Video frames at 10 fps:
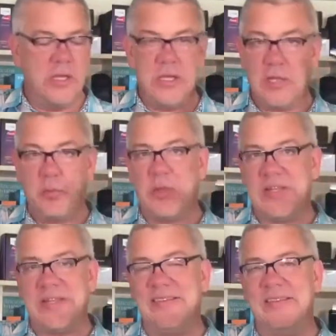You could plug
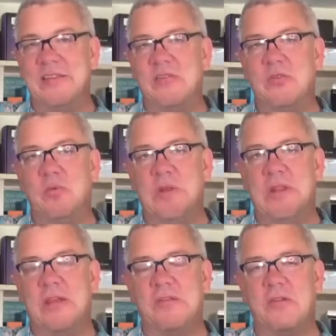this into one of
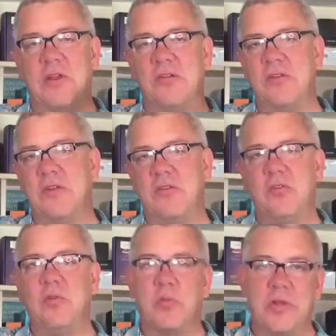the XLRs in there
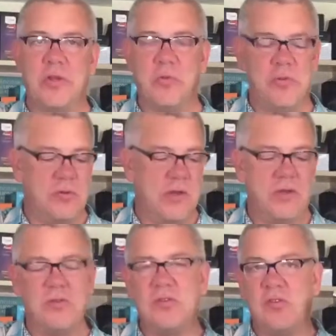too and play your music right now.
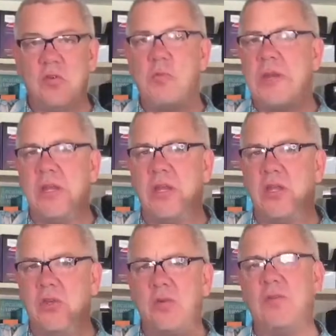There's just so many
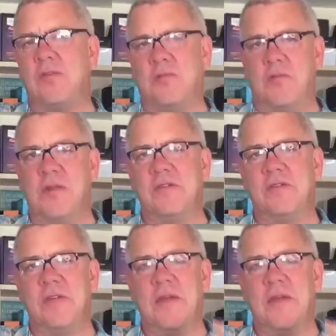uses for this.